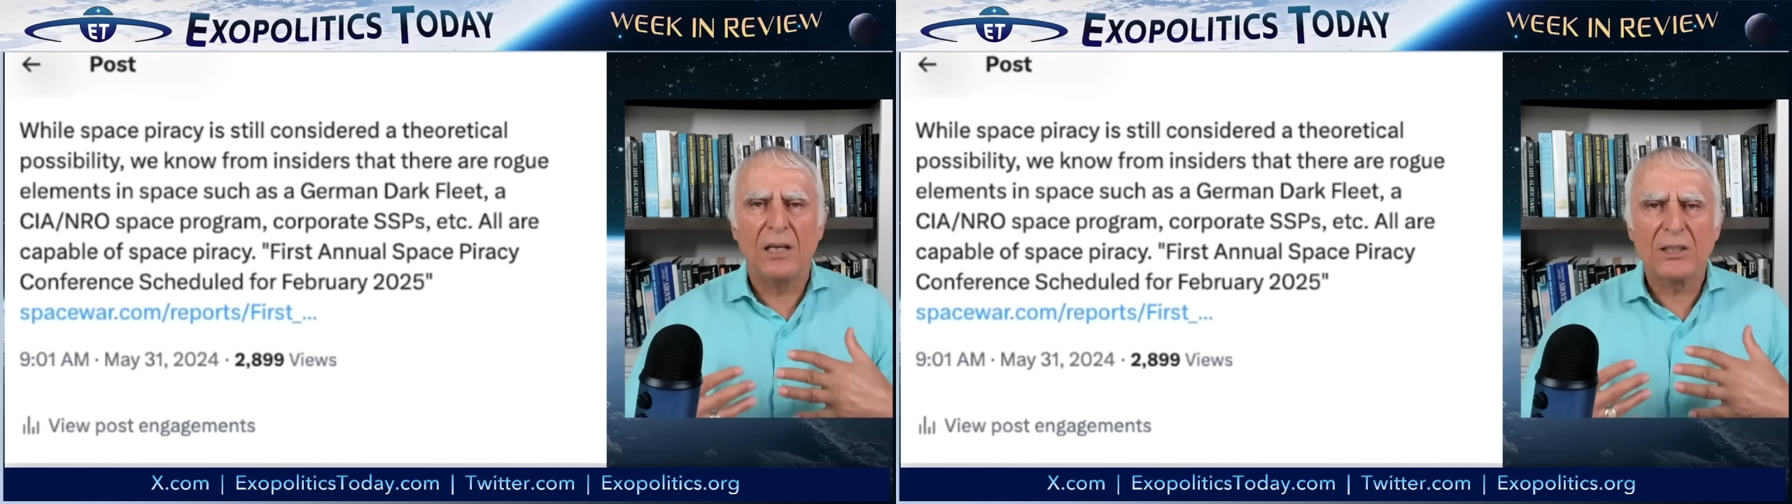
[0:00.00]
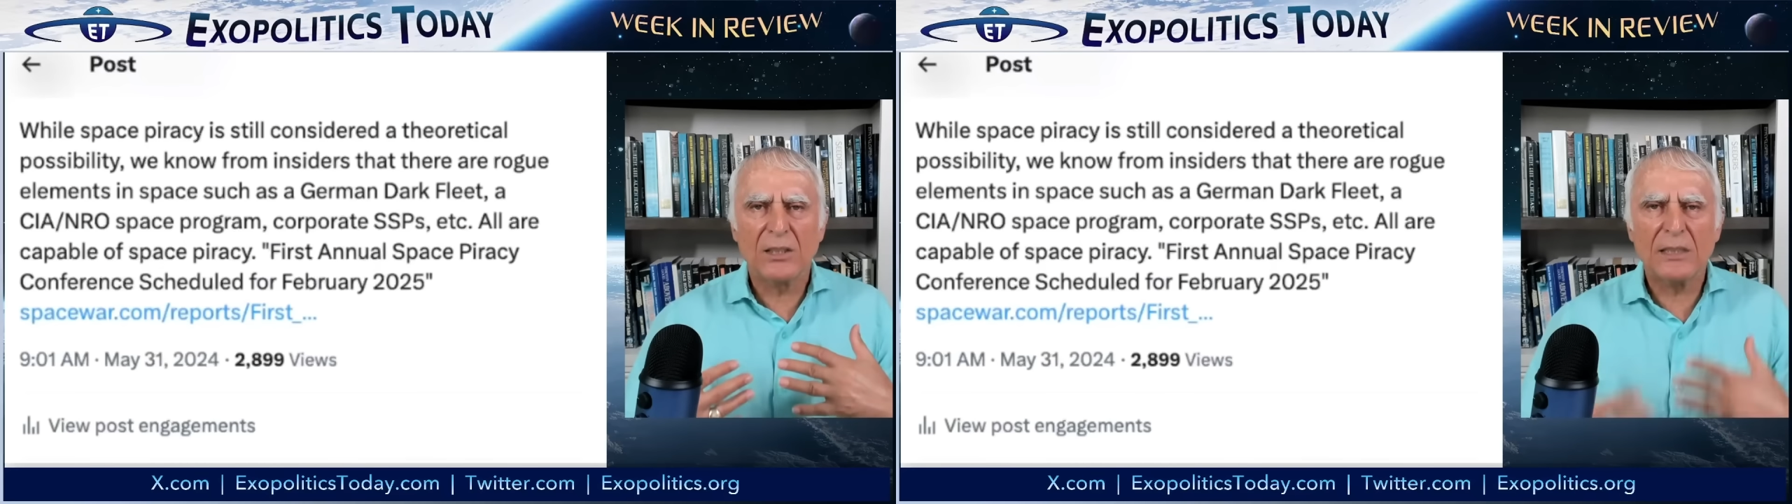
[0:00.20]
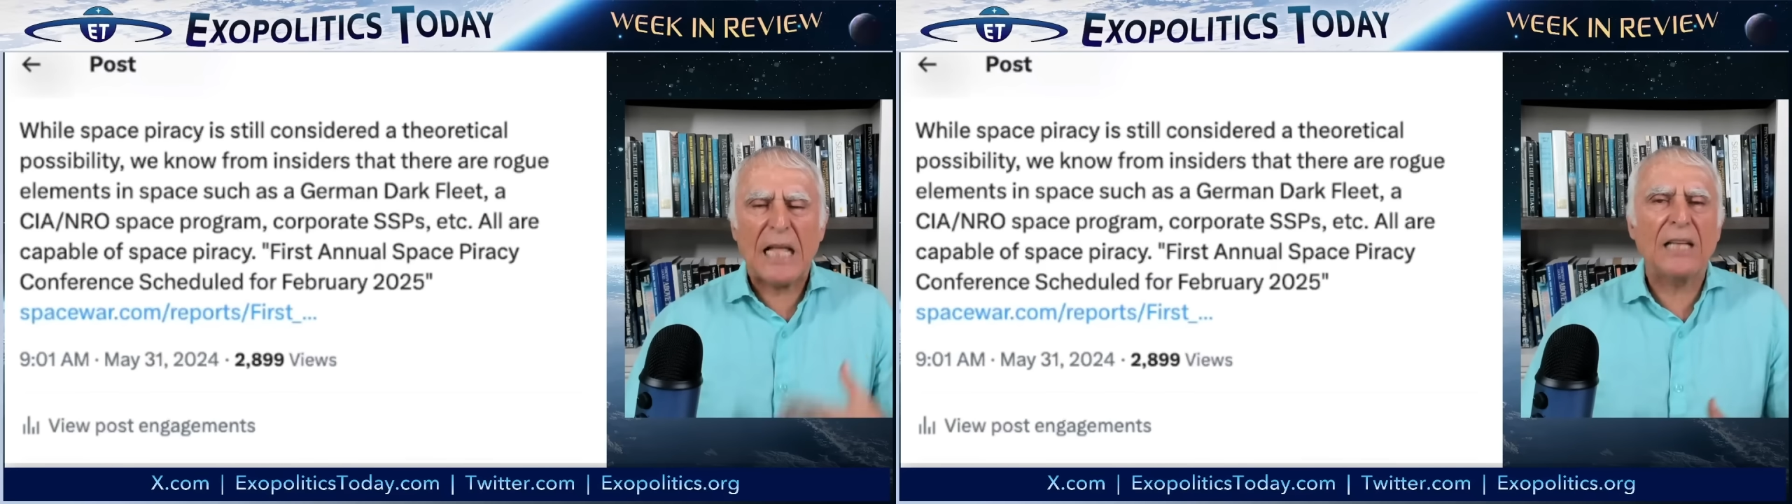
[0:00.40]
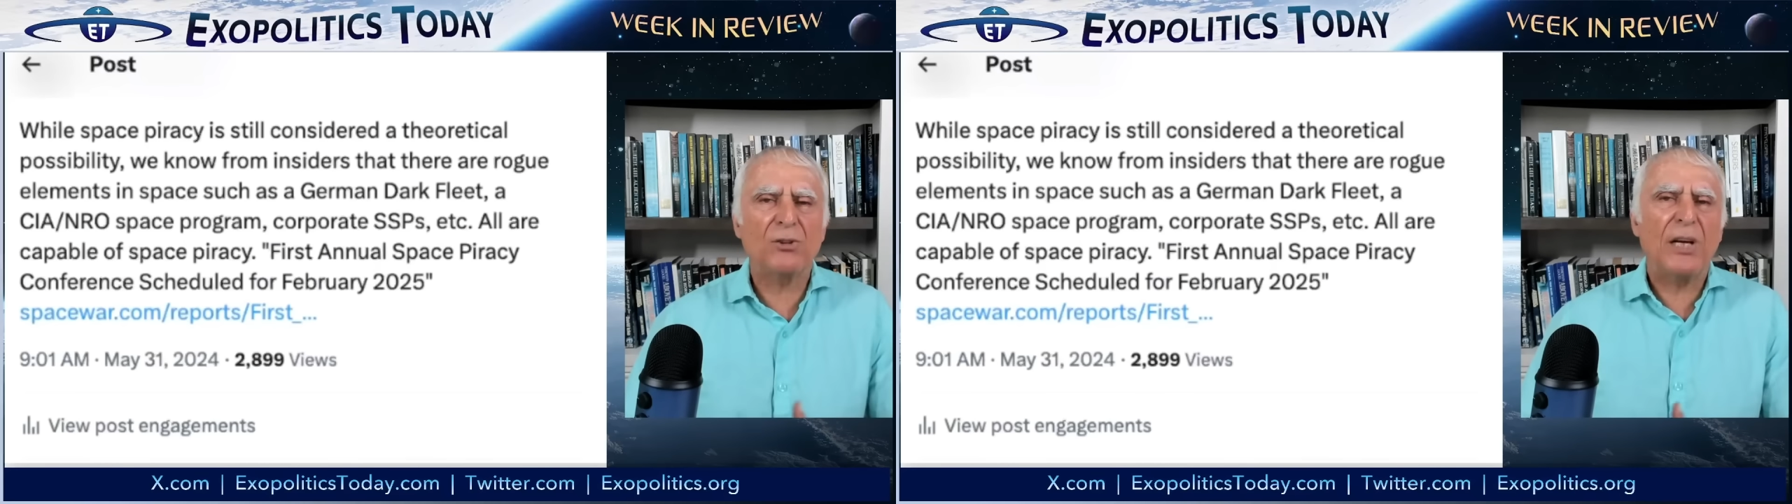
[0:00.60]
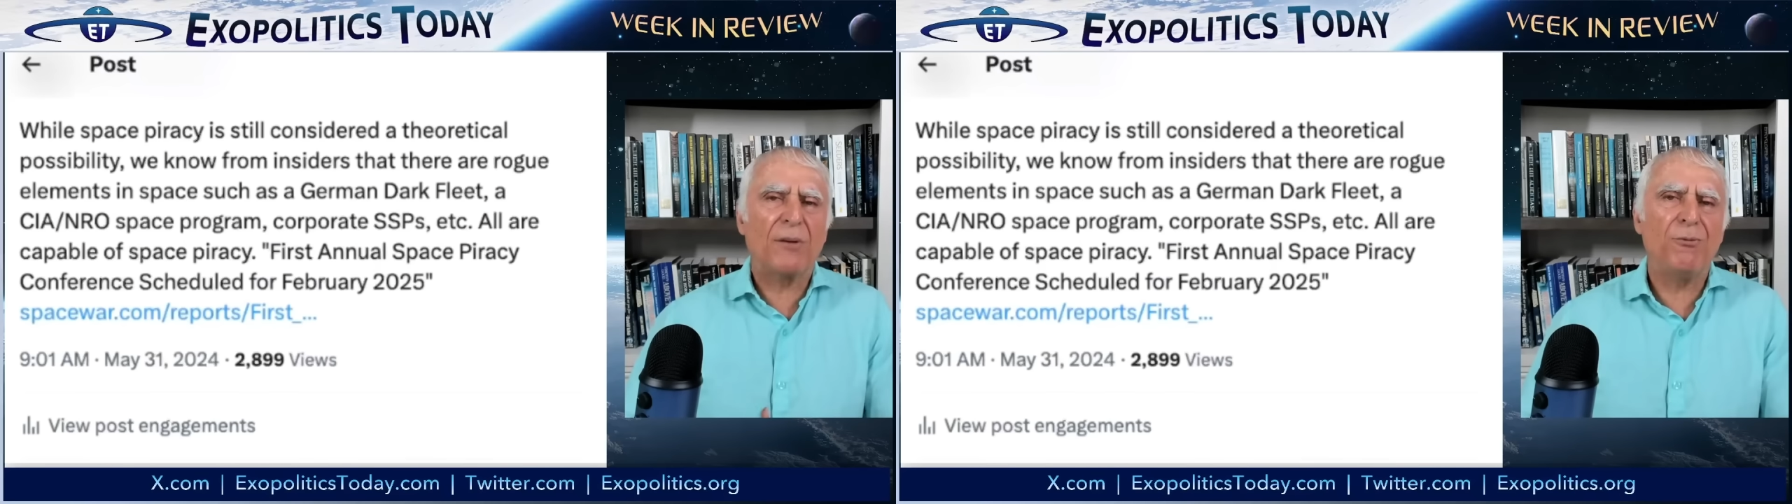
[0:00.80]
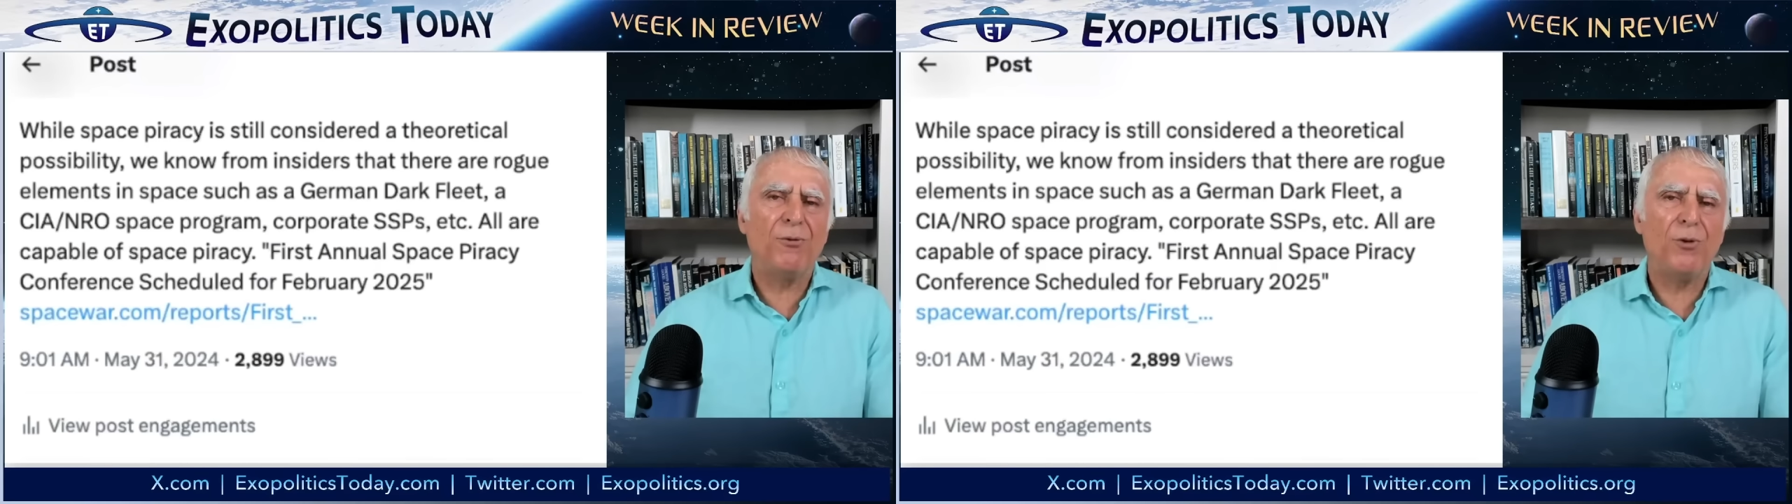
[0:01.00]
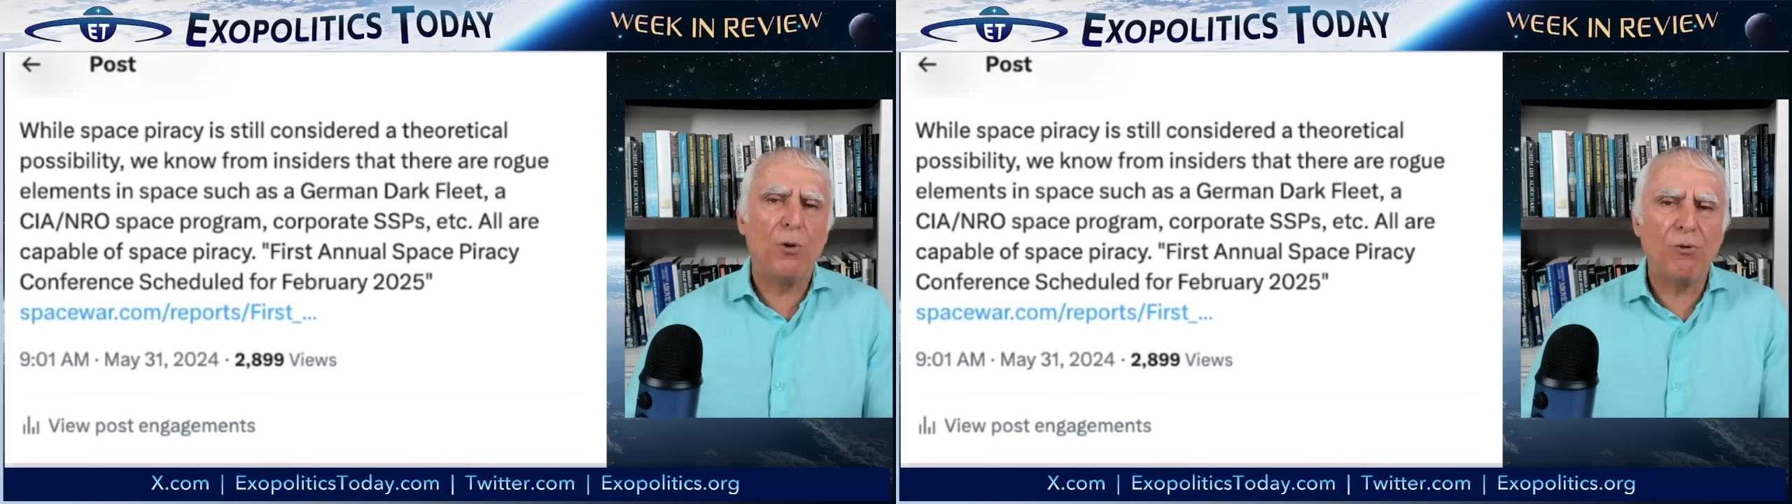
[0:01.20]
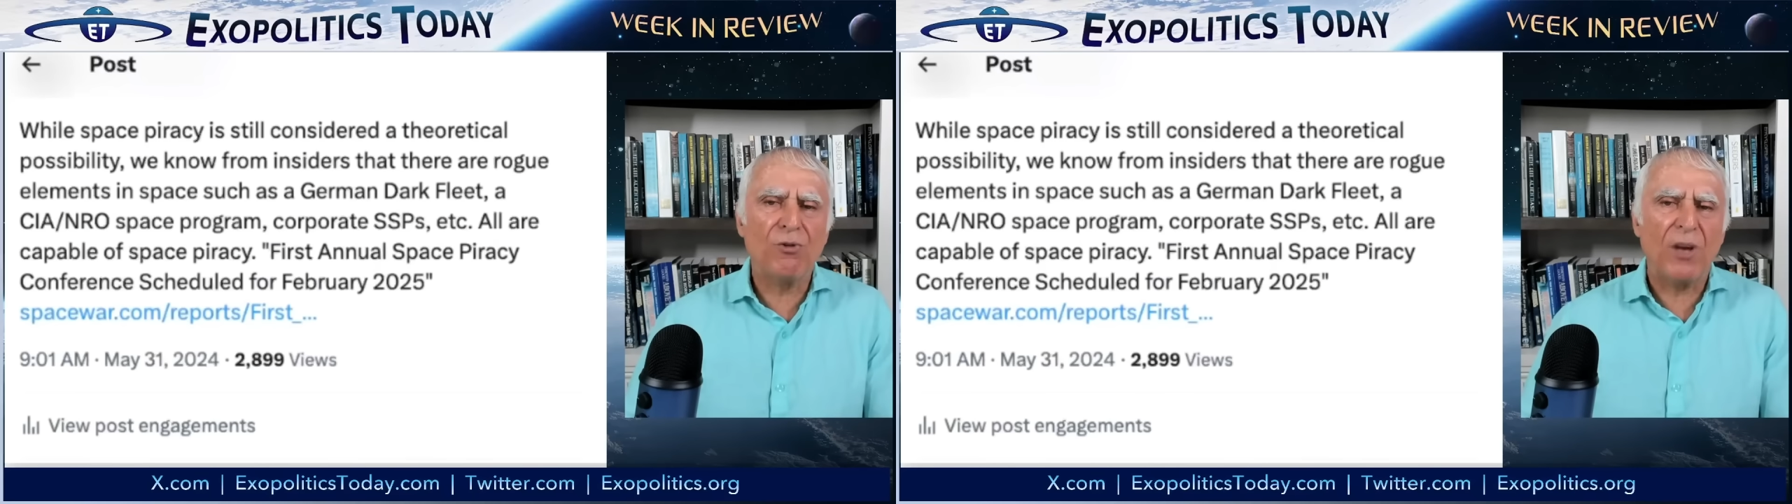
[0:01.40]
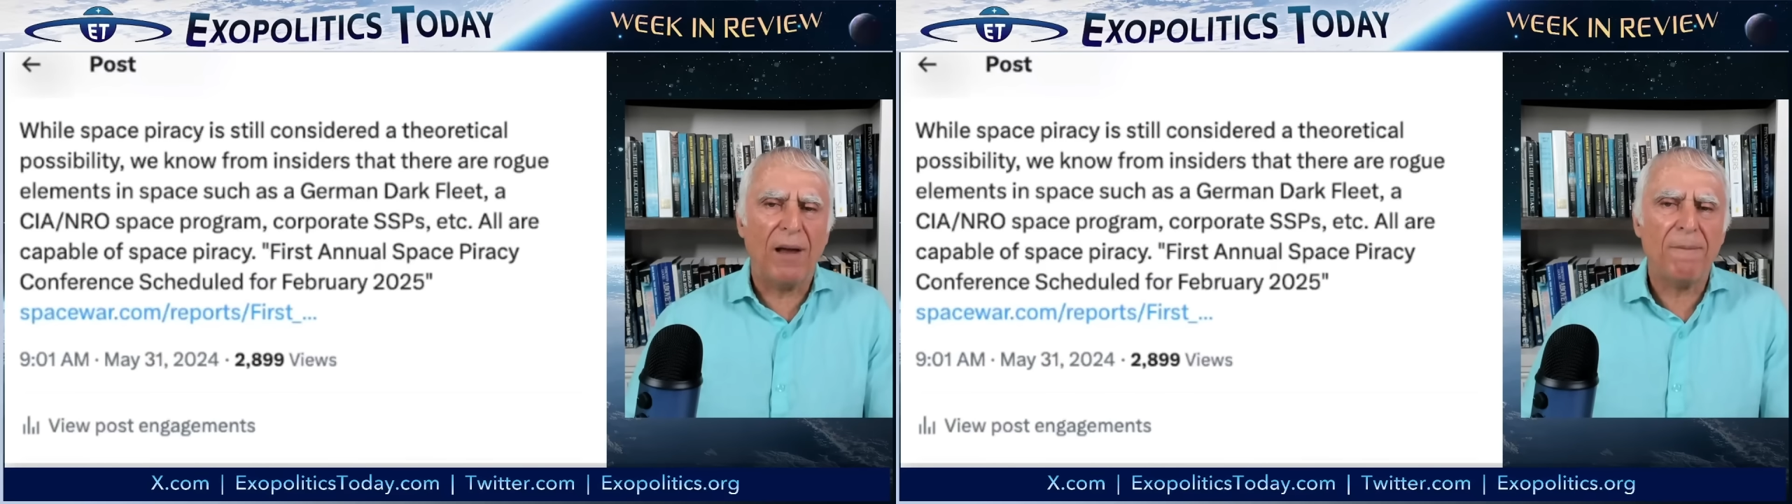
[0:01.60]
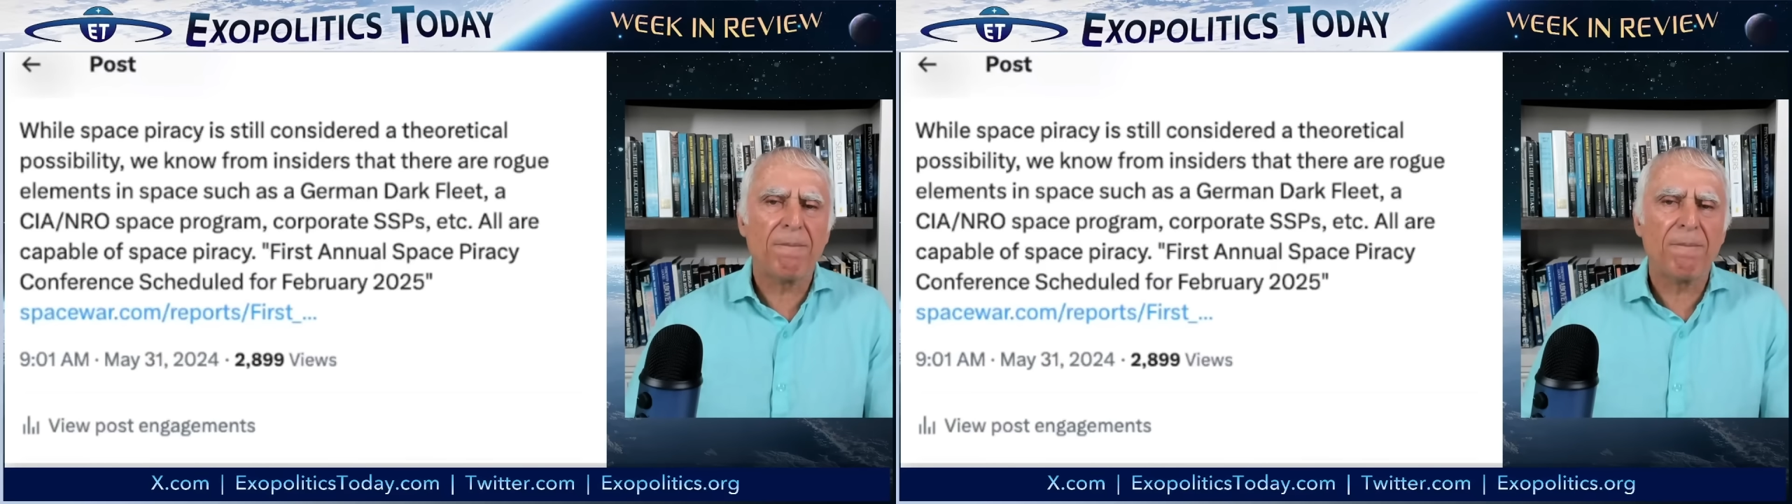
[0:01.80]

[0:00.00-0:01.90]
Star Trek future